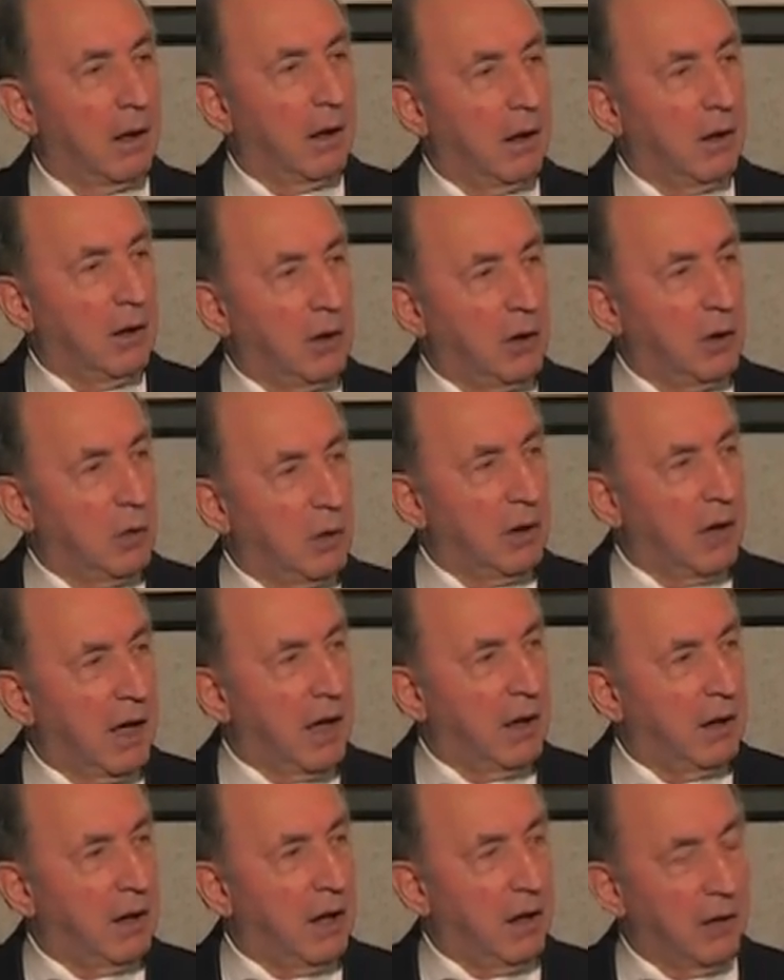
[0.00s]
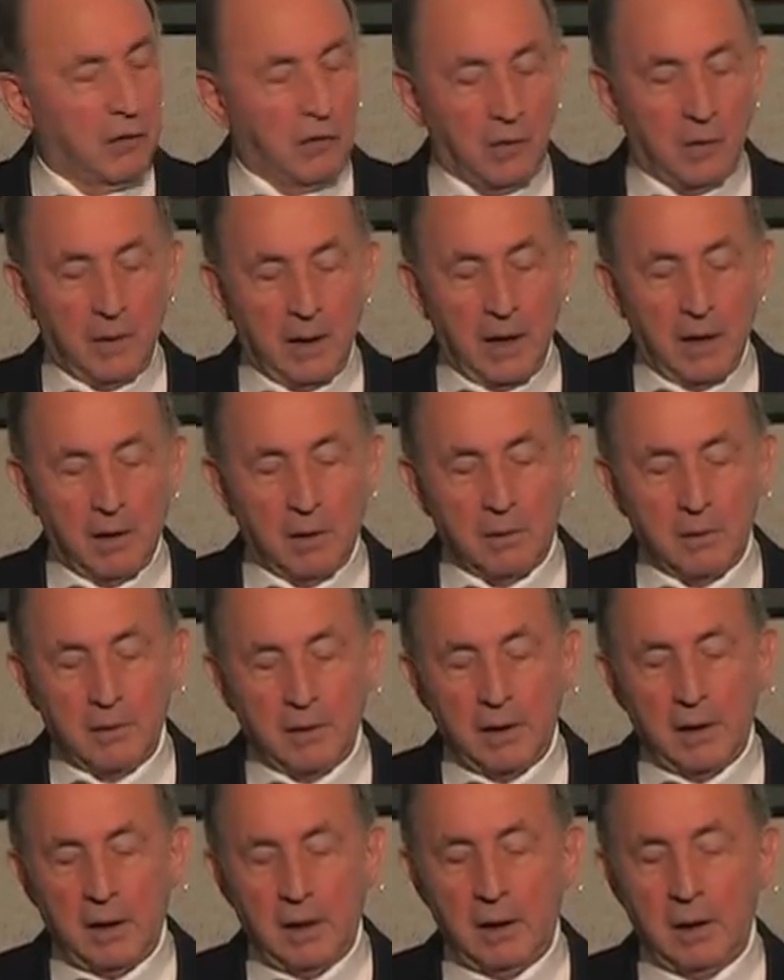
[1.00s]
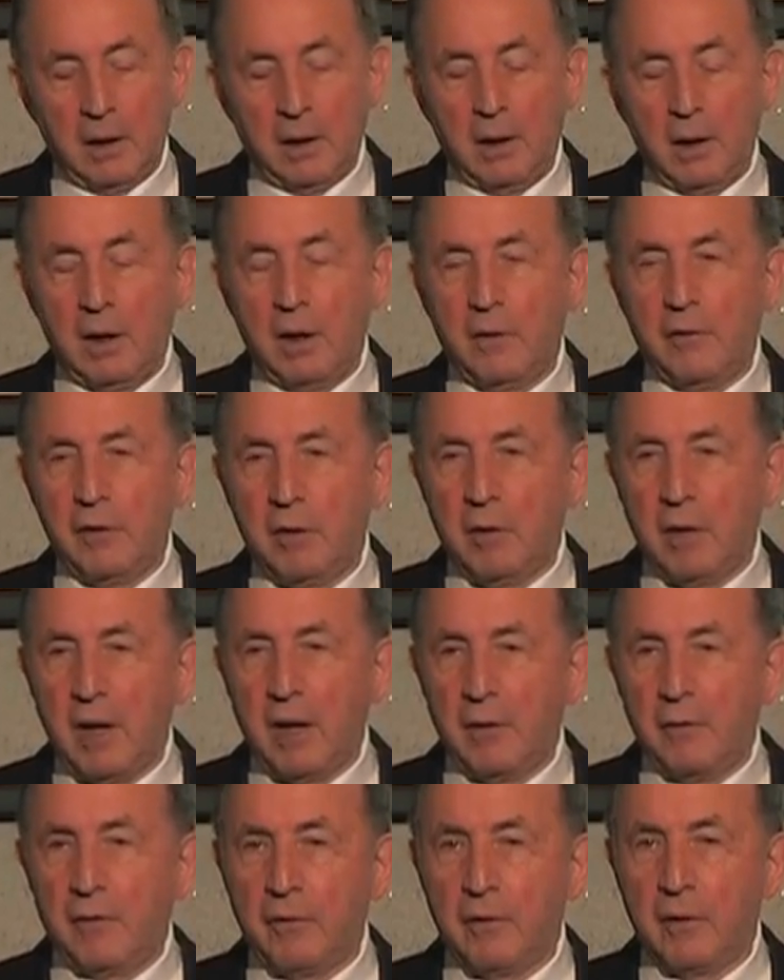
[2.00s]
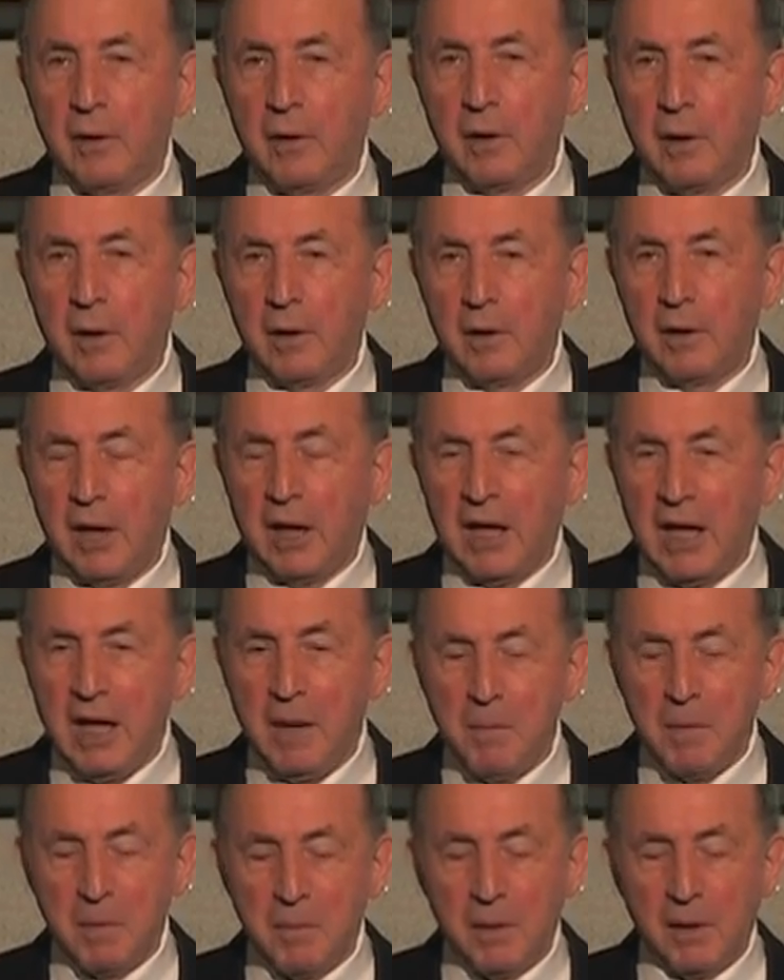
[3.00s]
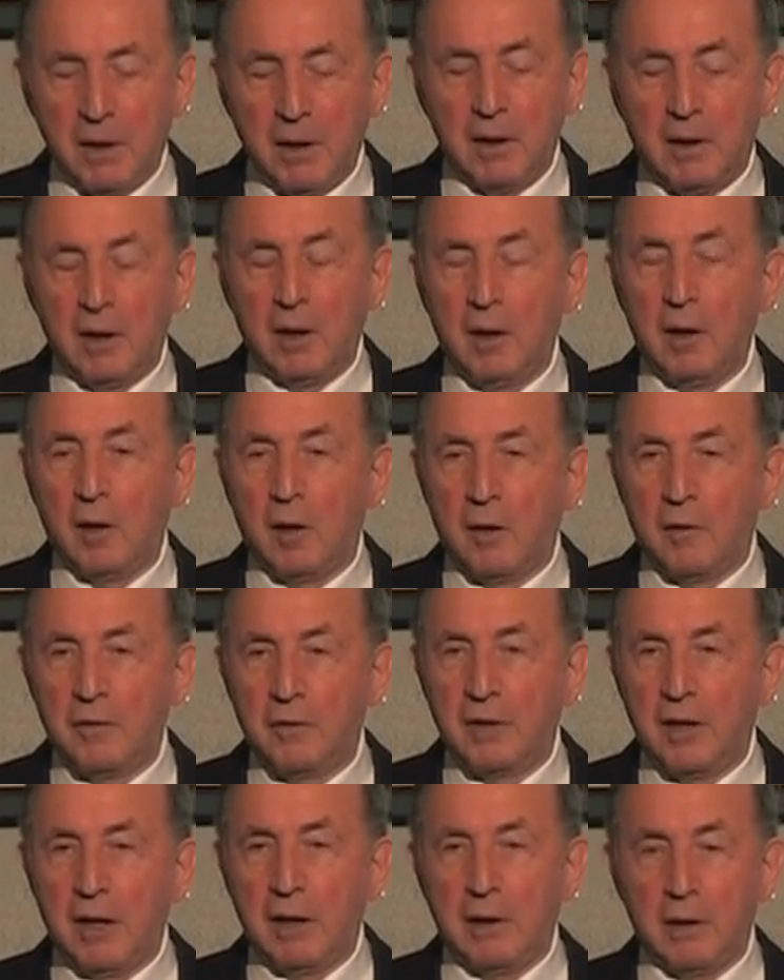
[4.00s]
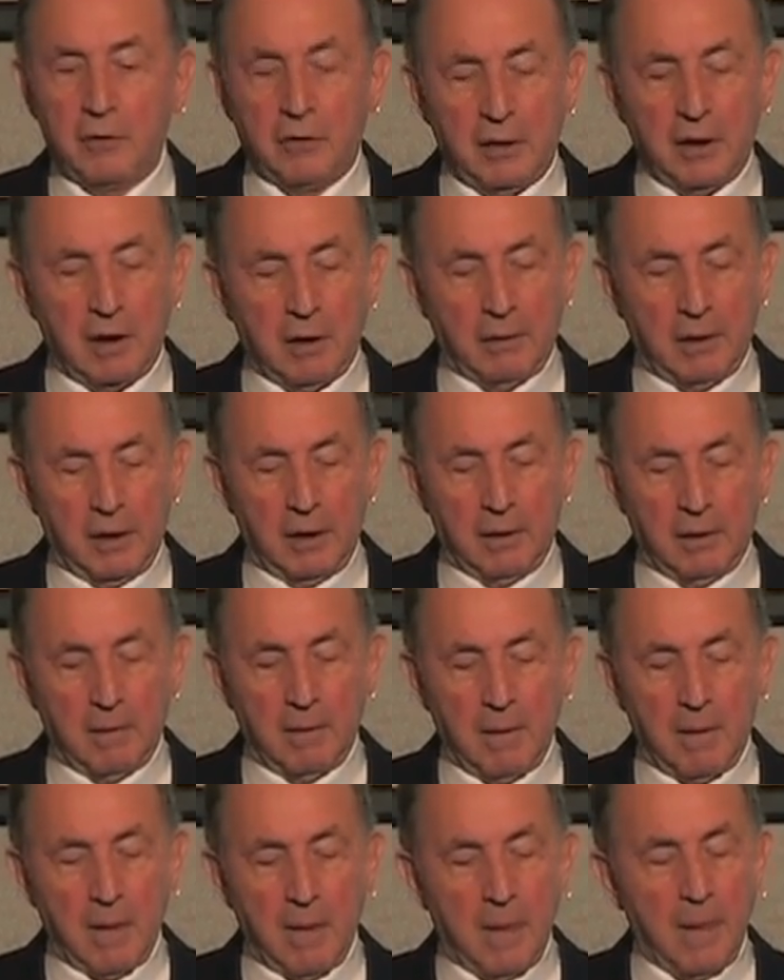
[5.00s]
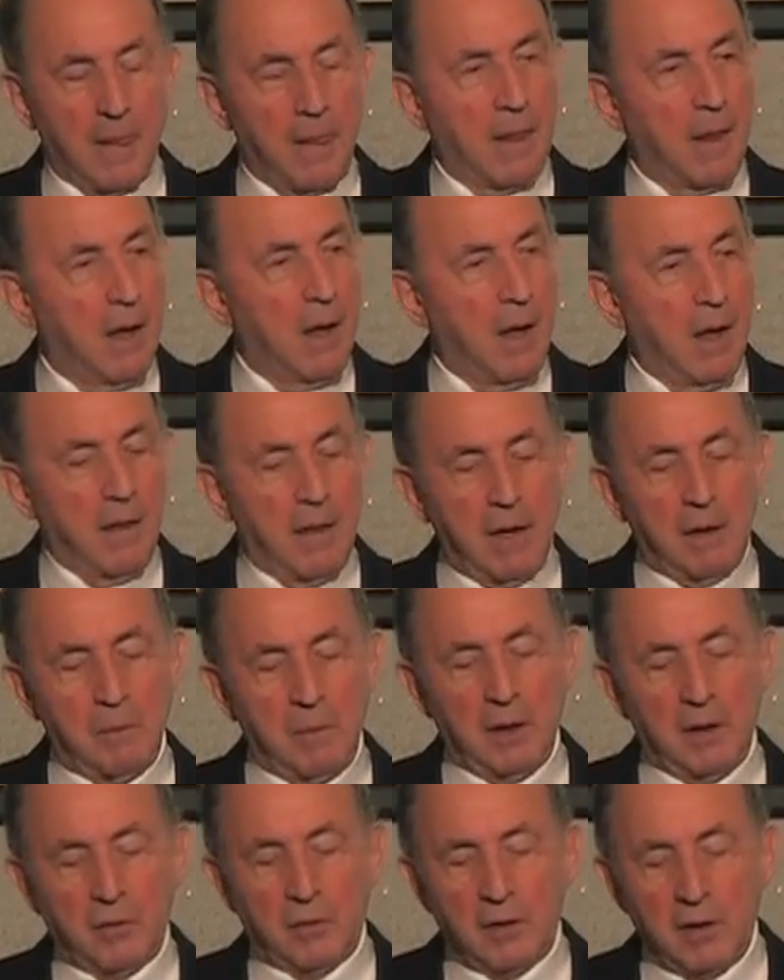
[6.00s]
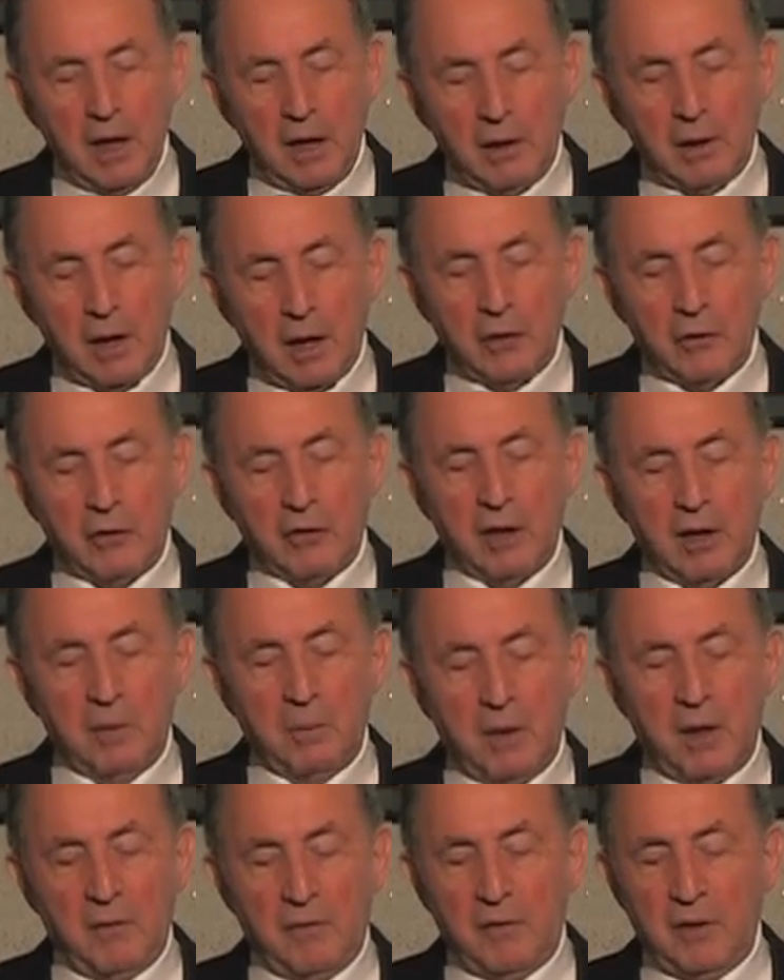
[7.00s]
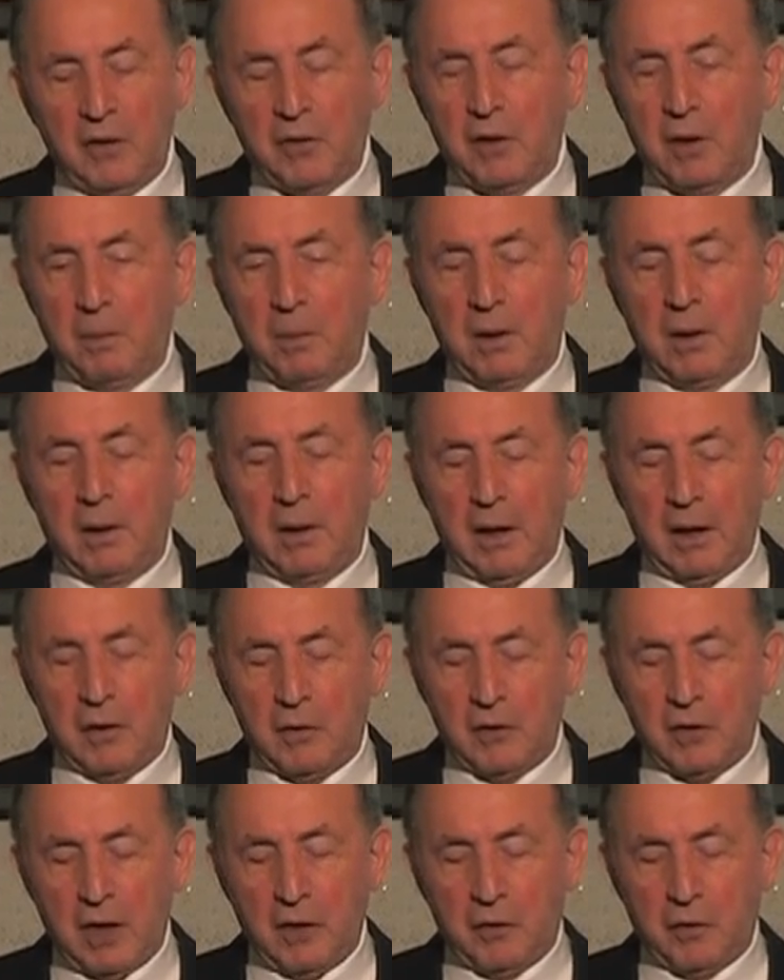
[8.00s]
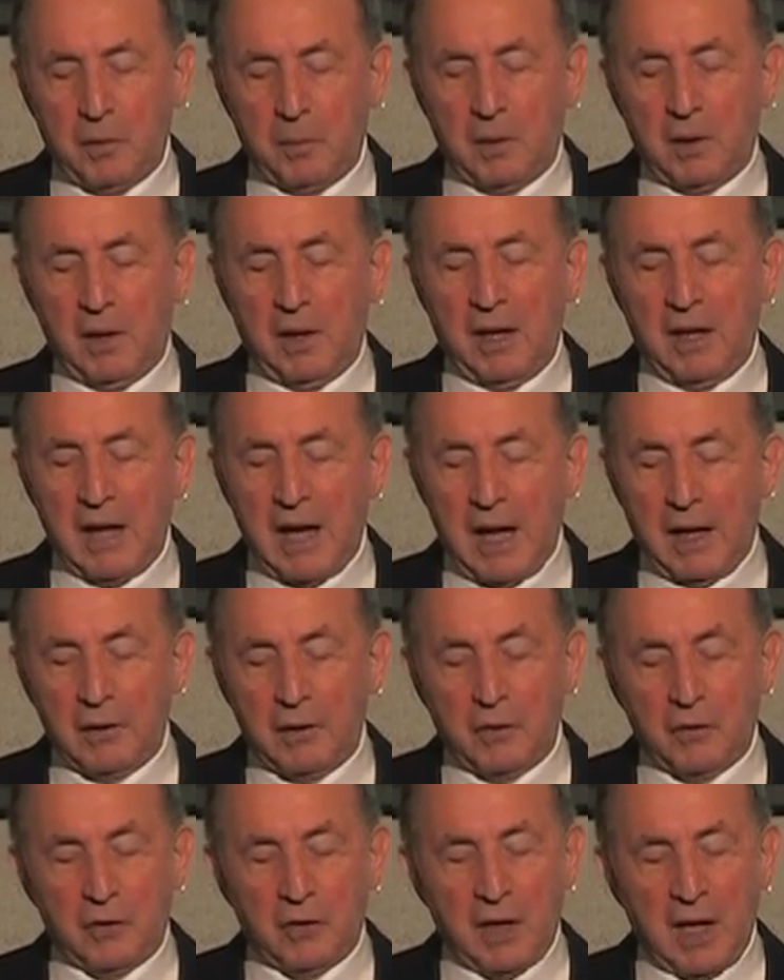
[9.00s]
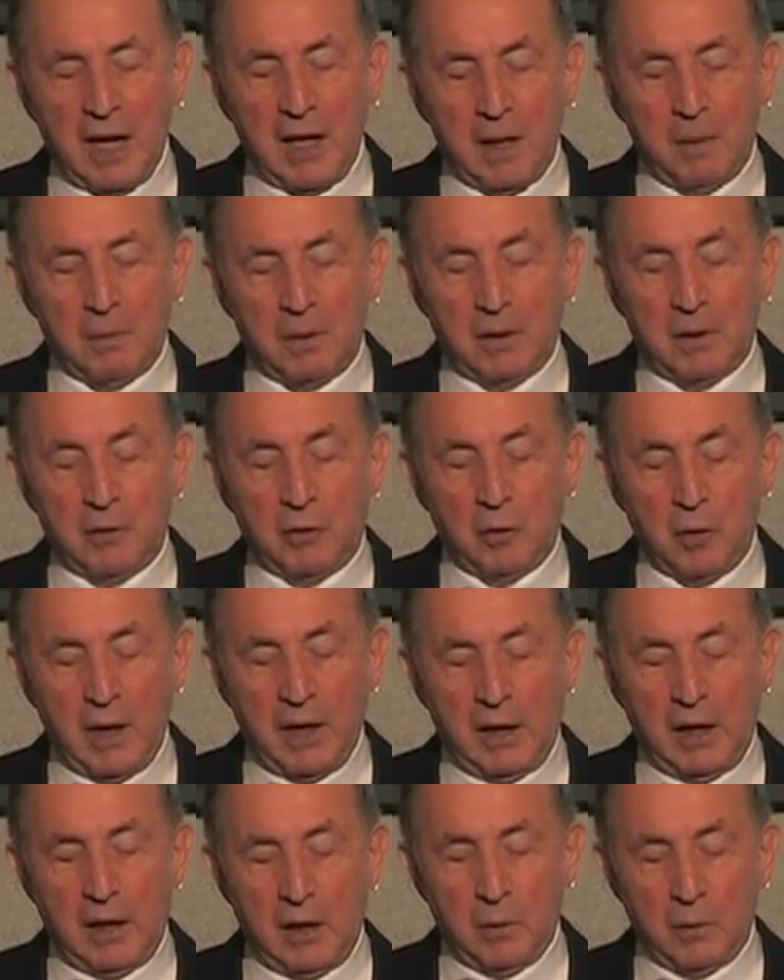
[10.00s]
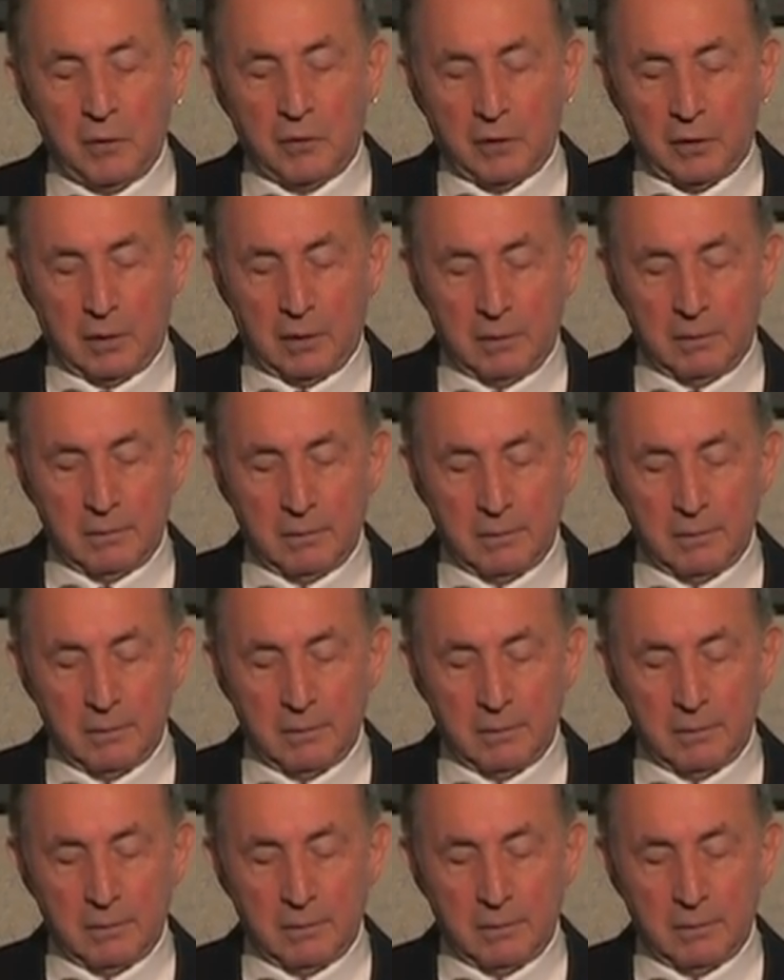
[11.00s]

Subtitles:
You get SOA only if you have the capability of data sharing. That means data shall be visible, accessible, and understandable to any user.